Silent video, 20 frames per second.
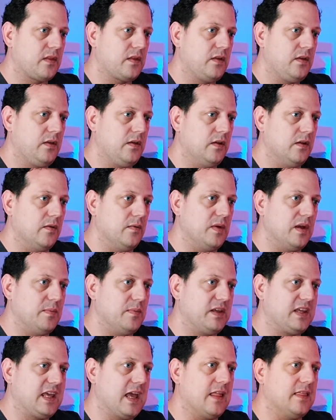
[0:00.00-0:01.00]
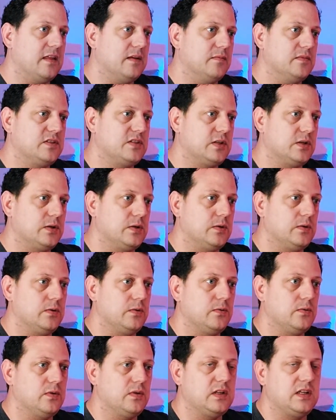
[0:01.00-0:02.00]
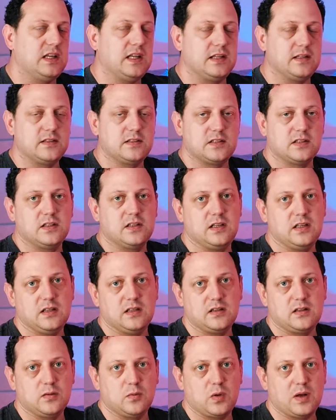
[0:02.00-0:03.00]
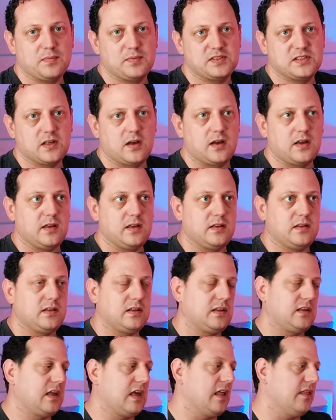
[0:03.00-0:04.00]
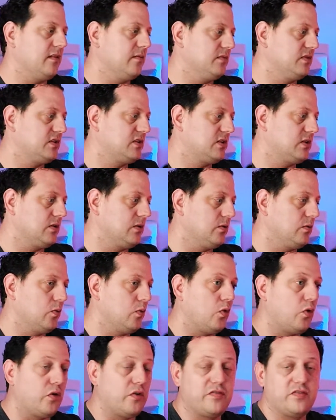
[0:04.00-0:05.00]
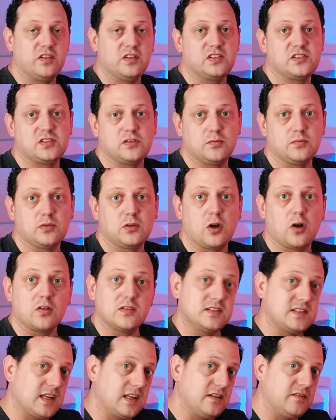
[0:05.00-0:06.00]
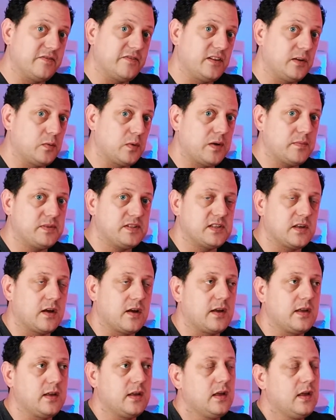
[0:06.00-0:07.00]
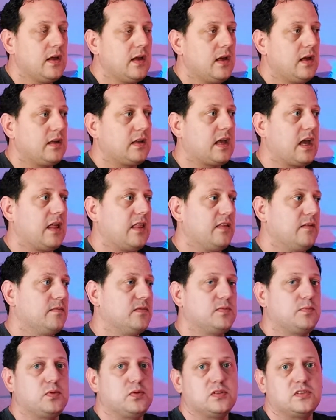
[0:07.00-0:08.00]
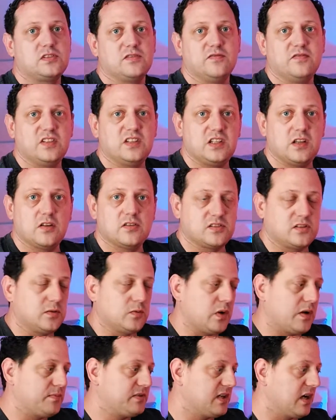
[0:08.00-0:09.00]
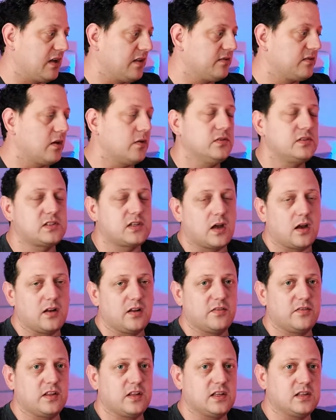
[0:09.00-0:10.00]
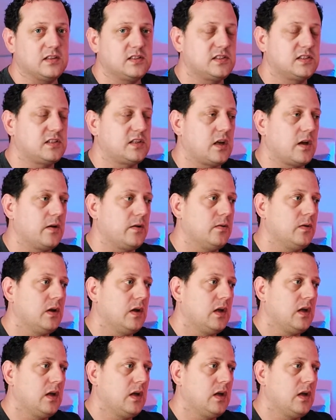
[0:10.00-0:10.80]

you know, maybe get them to link to the website, get them to author some content for the website, get them to put some videos on the website, those kind of things. So